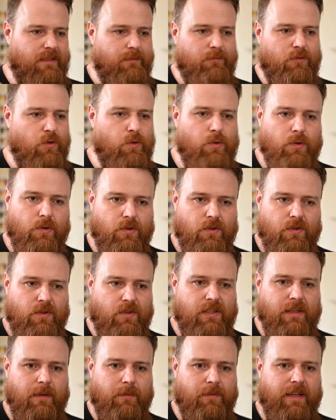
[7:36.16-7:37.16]
noodles or
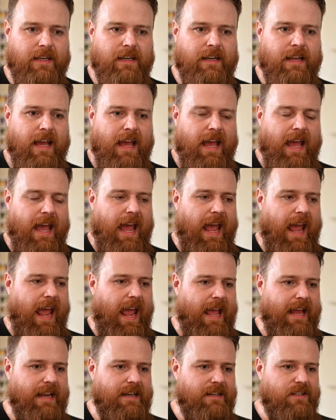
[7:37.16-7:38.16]
something,
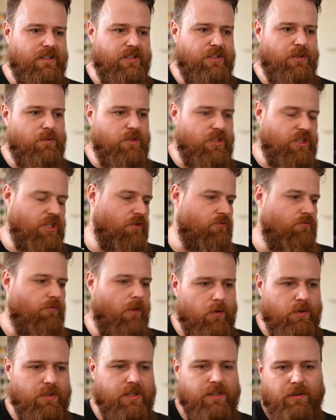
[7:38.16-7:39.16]
and she was just
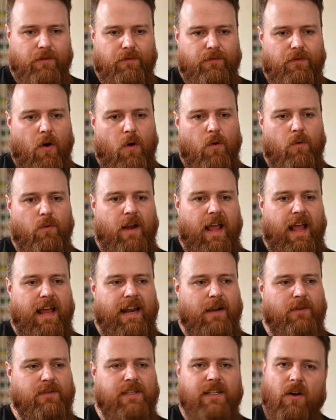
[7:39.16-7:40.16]
engrossed in her phone. And
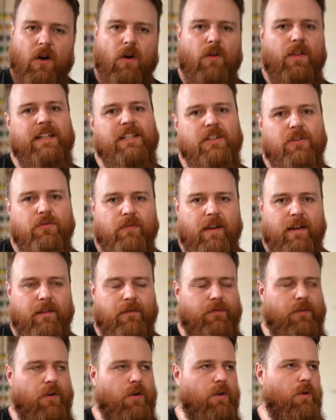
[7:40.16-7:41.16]
I was like, oh, that's a great
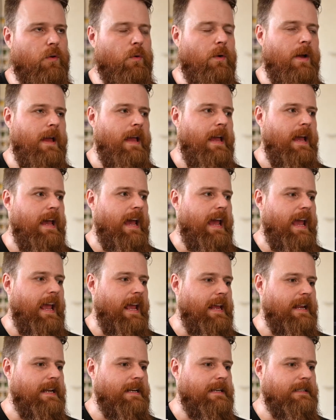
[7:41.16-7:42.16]
photo.
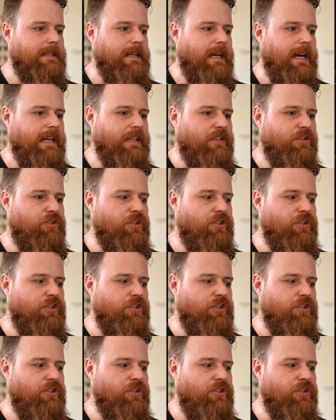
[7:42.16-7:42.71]
And I